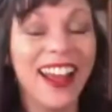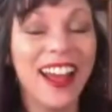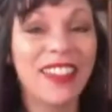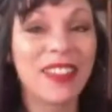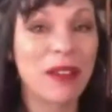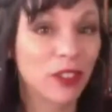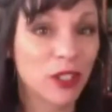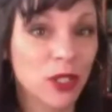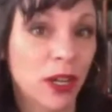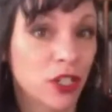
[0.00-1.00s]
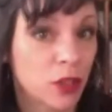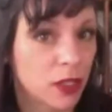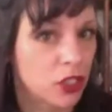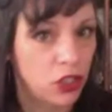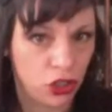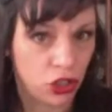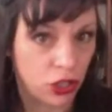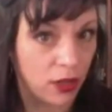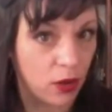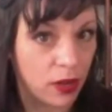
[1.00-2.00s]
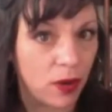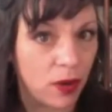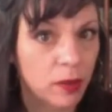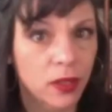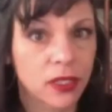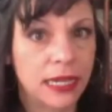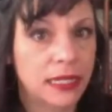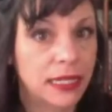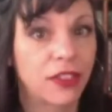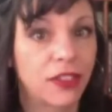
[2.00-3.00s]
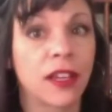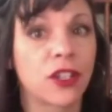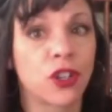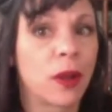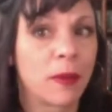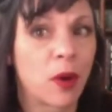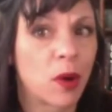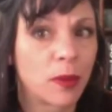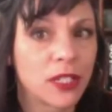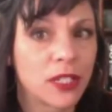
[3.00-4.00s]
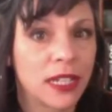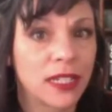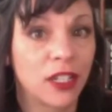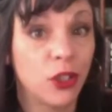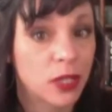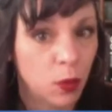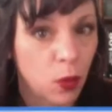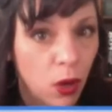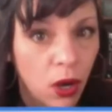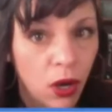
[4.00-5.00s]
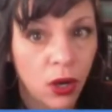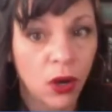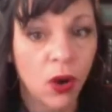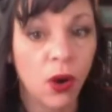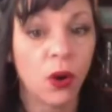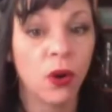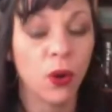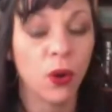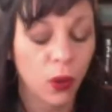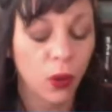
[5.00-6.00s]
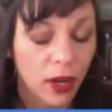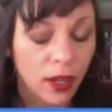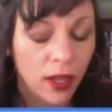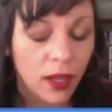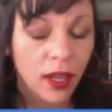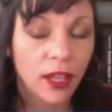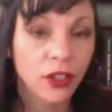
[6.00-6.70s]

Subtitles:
think my first question was, should I go get my hormones tested? I think I should go get my hormones tested. And you said, whoa, and you